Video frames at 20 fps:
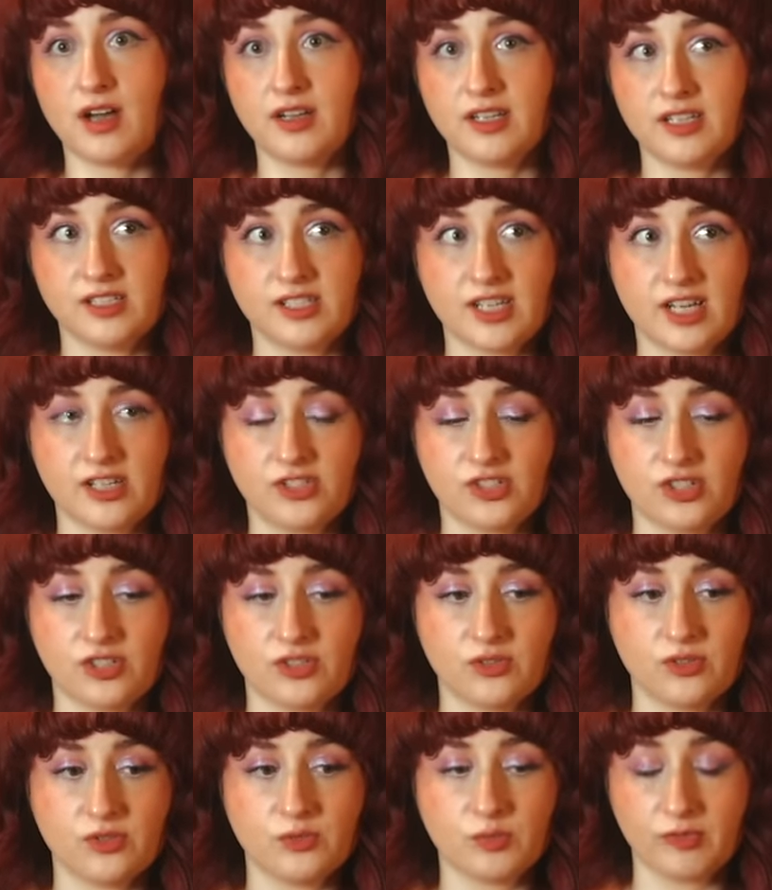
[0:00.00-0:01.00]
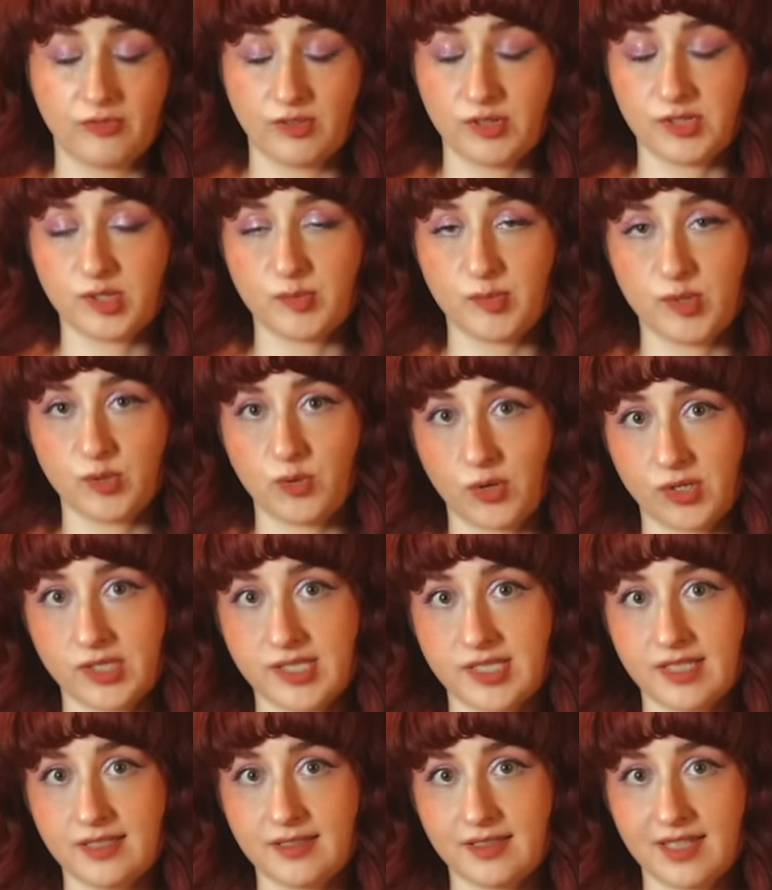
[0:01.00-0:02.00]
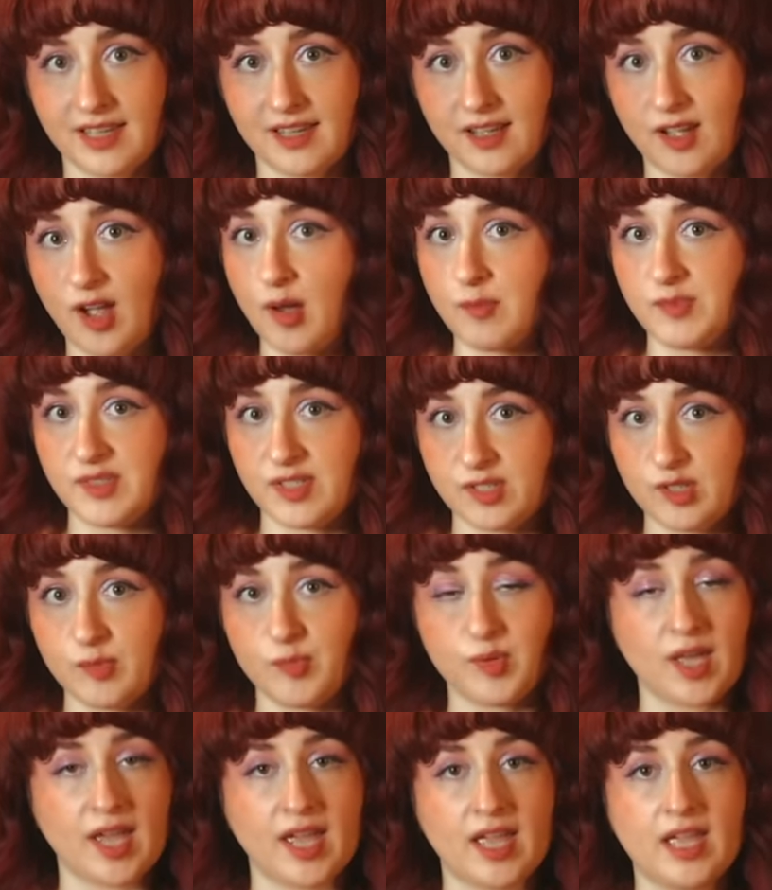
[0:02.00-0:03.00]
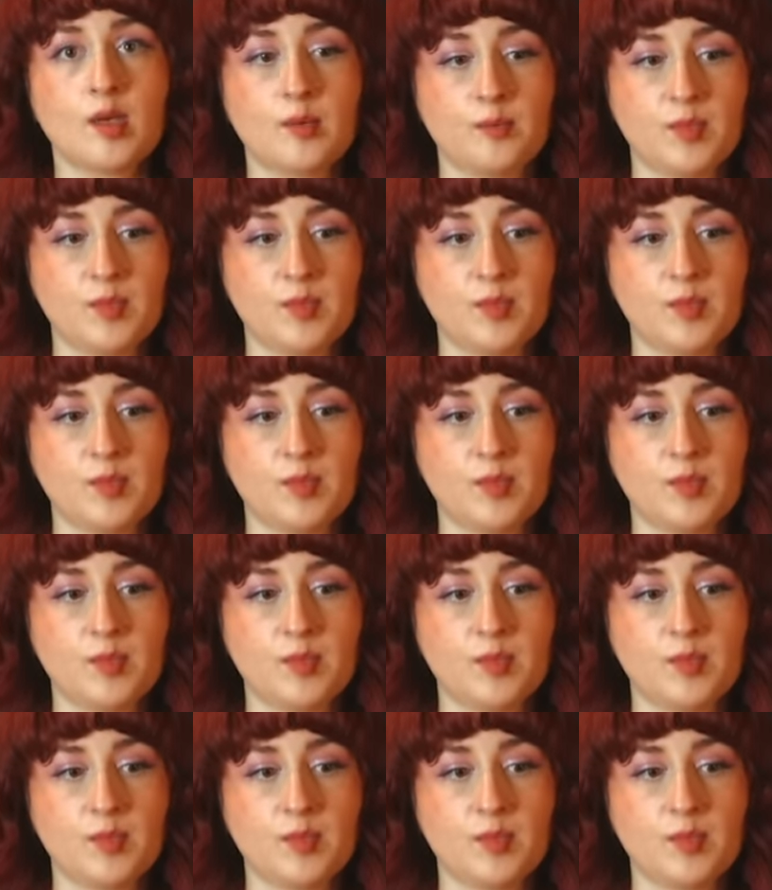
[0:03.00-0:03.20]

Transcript: unintentional reversible corset thing comes into play,